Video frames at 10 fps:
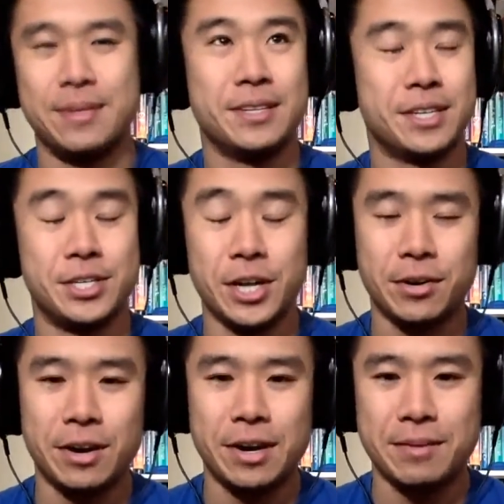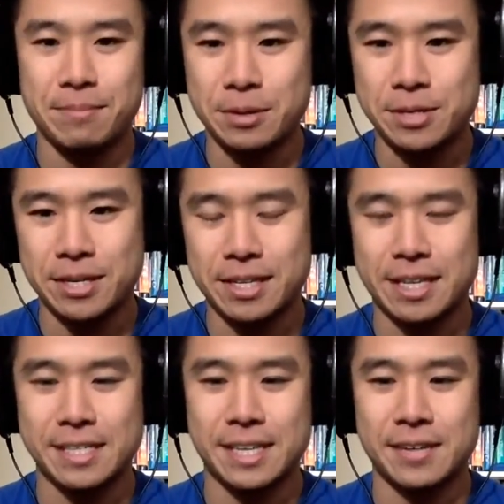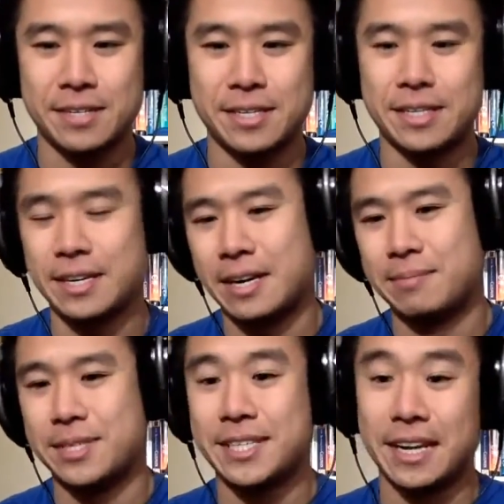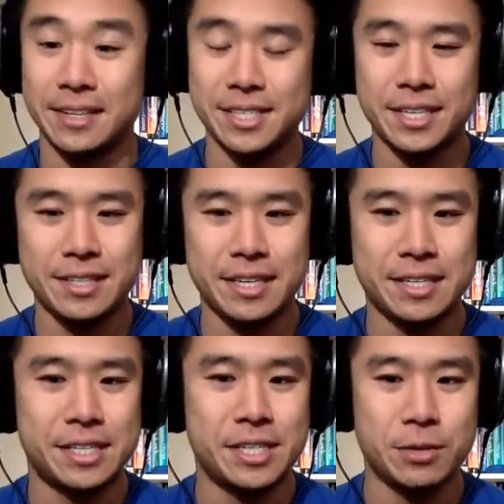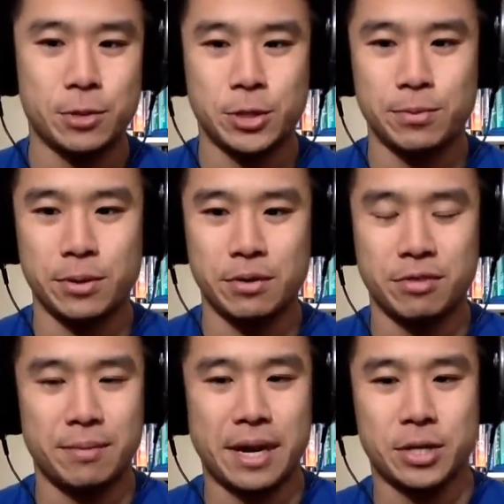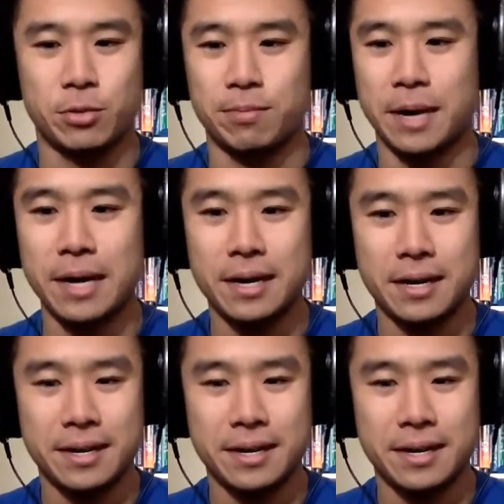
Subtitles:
to generate music that sounded stylistically indistinguishable from actual Bach.